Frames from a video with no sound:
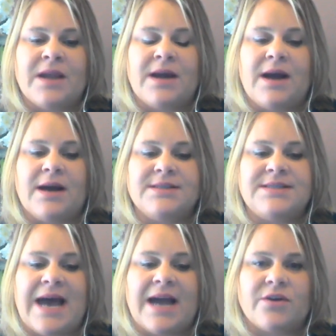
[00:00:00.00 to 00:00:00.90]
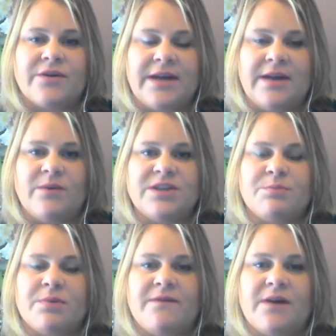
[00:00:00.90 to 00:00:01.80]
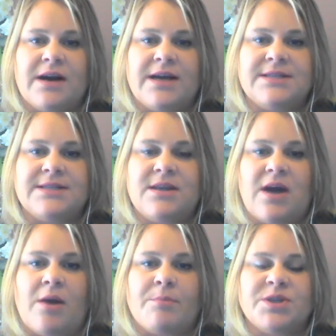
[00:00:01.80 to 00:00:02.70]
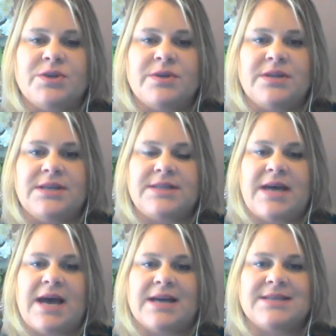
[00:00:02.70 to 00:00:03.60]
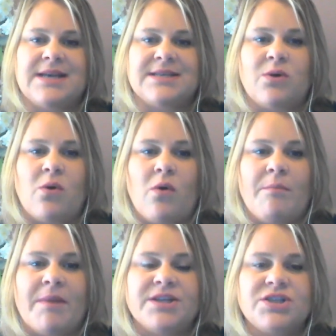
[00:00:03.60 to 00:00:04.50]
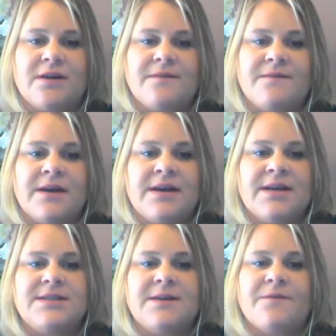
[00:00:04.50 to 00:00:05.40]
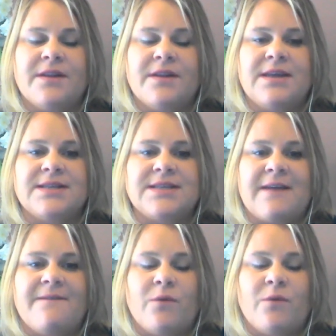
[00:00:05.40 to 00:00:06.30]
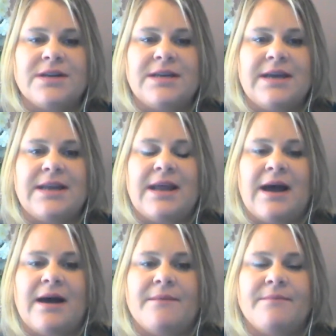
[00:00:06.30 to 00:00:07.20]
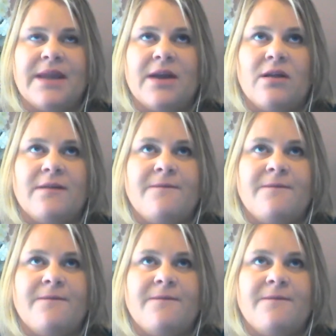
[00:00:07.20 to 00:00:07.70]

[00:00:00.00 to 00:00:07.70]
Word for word: DACRI, which provides opportunity to access a whole bunch of different things like 4D and they call it